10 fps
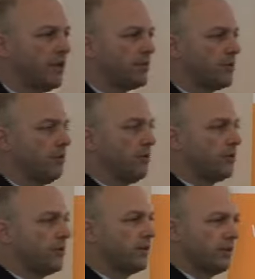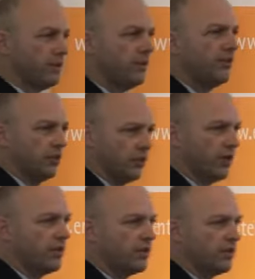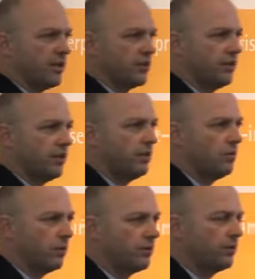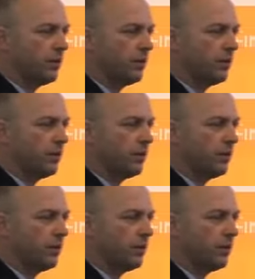Thomson Reuters, right? You have a learning architecture that you work